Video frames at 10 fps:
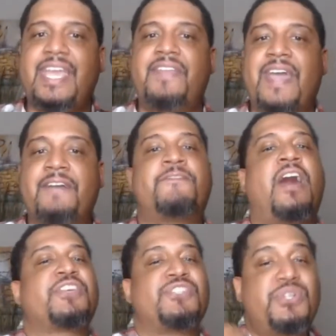and that
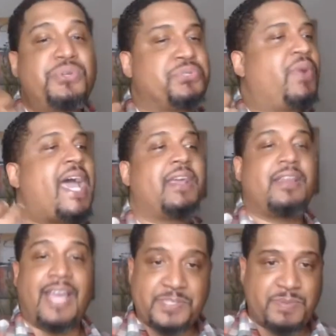Fox News
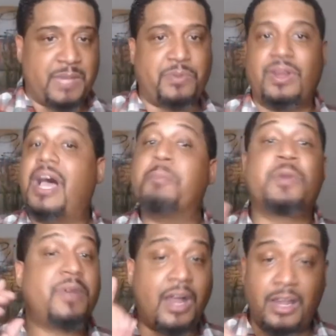radicalized people.
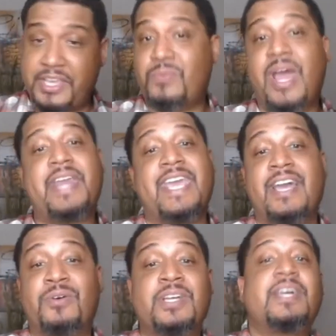I'm calling it right
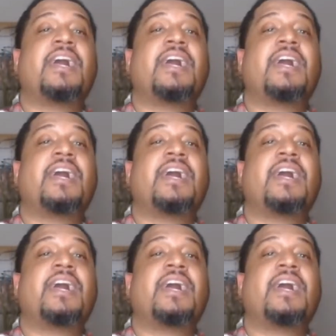now.